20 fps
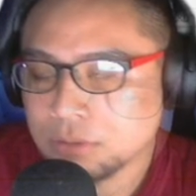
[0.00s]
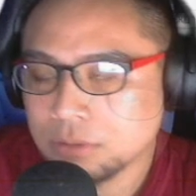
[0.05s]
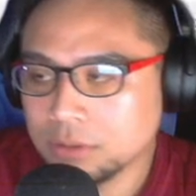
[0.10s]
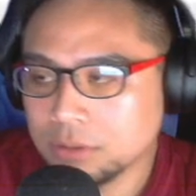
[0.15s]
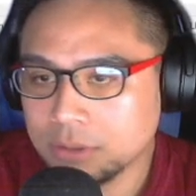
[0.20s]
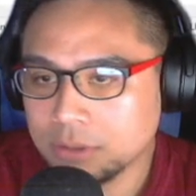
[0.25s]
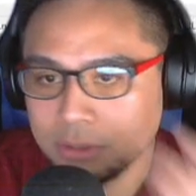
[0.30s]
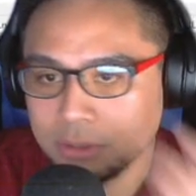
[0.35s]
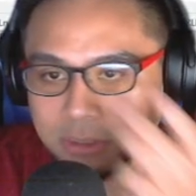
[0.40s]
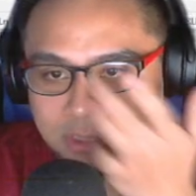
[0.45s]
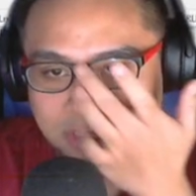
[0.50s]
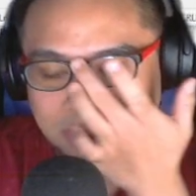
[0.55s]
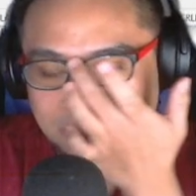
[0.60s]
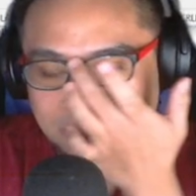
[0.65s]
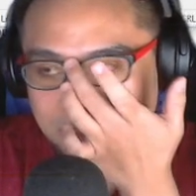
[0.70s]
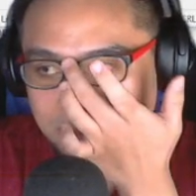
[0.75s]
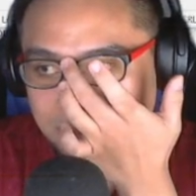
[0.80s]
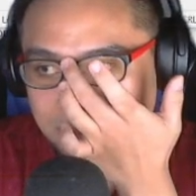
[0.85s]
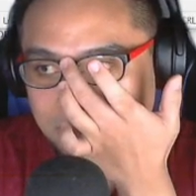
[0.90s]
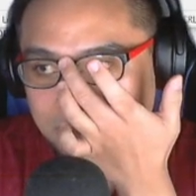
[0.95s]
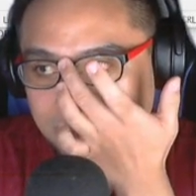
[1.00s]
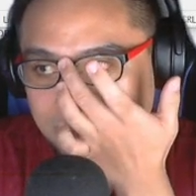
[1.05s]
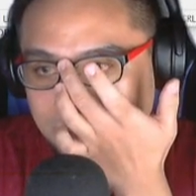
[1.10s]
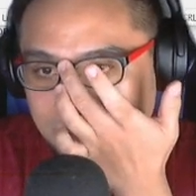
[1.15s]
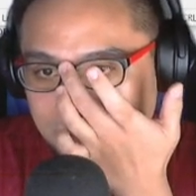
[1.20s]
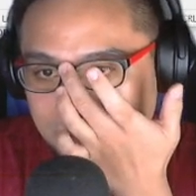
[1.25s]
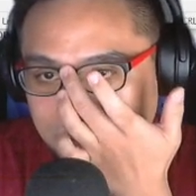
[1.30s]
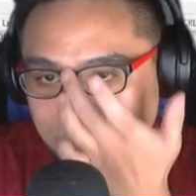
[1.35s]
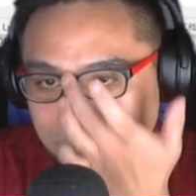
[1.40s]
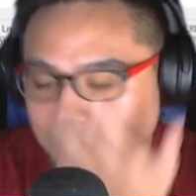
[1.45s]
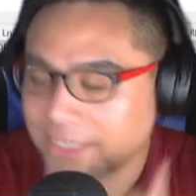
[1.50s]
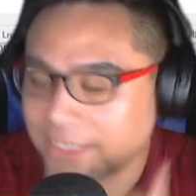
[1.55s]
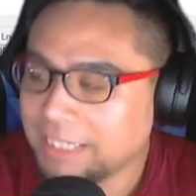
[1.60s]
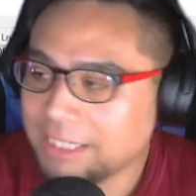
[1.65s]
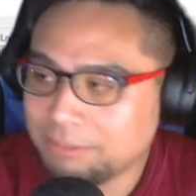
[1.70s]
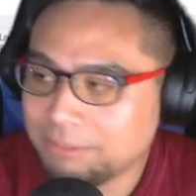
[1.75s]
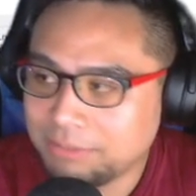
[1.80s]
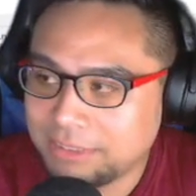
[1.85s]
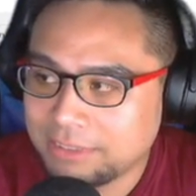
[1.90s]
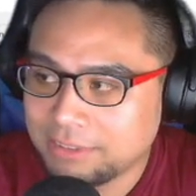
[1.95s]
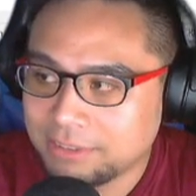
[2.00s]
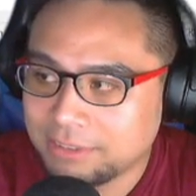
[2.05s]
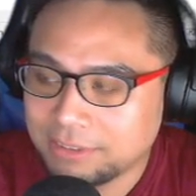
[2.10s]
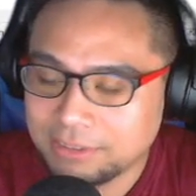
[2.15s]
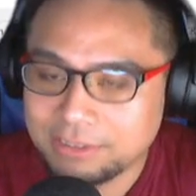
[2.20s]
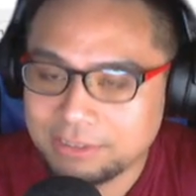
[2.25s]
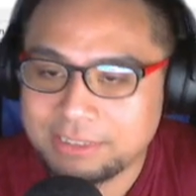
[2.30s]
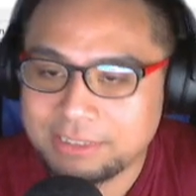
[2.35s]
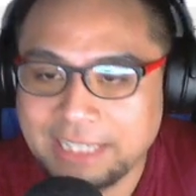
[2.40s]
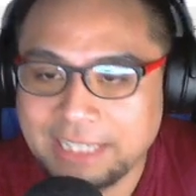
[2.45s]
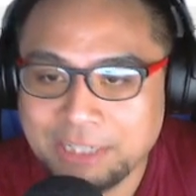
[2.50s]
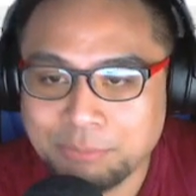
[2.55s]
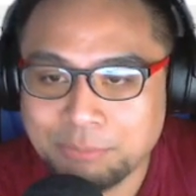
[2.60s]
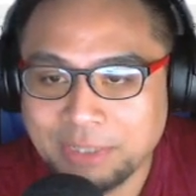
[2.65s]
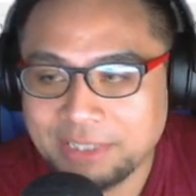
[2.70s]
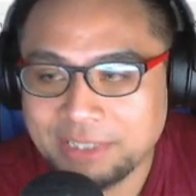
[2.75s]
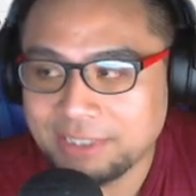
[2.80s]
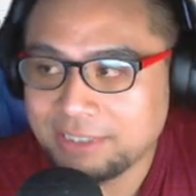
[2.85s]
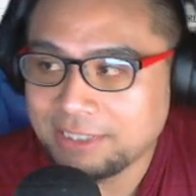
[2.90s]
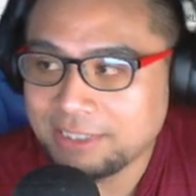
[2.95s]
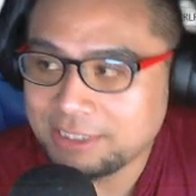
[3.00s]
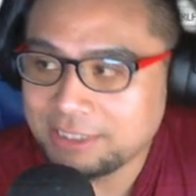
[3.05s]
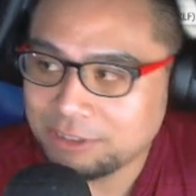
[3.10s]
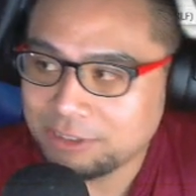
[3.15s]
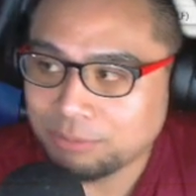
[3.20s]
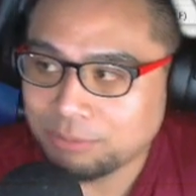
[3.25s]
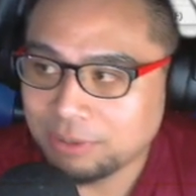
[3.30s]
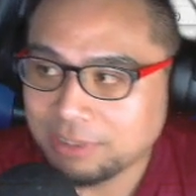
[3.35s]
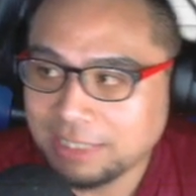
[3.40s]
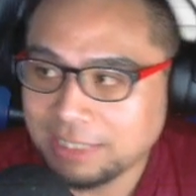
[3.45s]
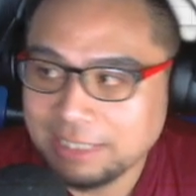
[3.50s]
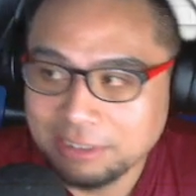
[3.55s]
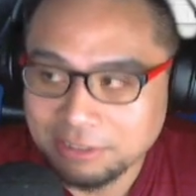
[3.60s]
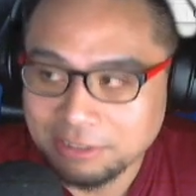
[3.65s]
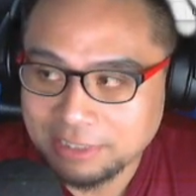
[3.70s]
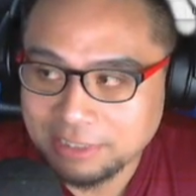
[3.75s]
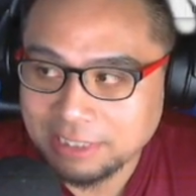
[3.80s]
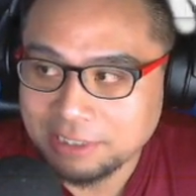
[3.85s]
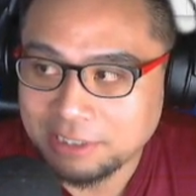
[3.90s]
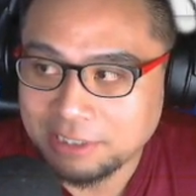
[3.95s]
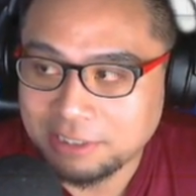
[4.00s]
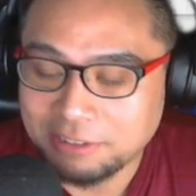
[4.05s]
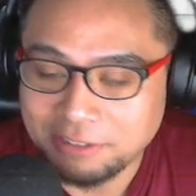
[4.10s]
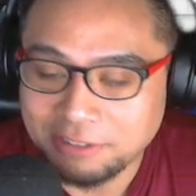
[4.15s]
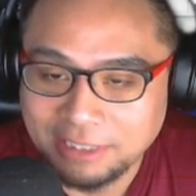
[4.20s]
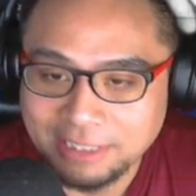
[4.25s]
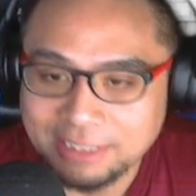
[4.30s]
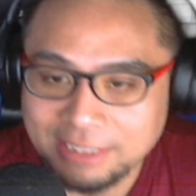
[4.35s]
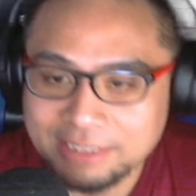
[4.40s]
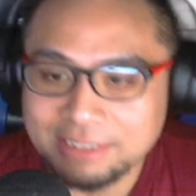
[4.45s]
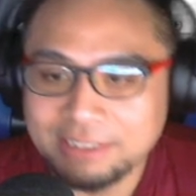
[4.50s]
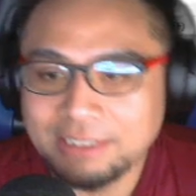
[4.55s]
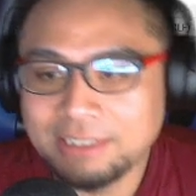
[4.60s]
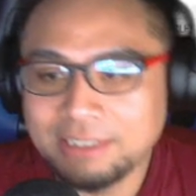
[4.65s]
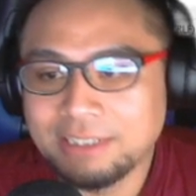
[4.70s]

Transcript: So when it comes to CN method, this is what they look at, right guys?